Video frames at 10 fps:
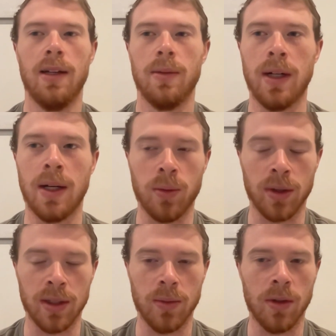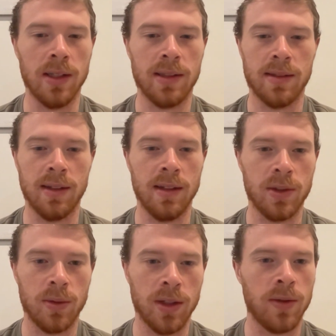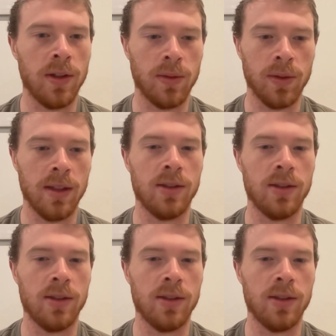what I really want to see in 2023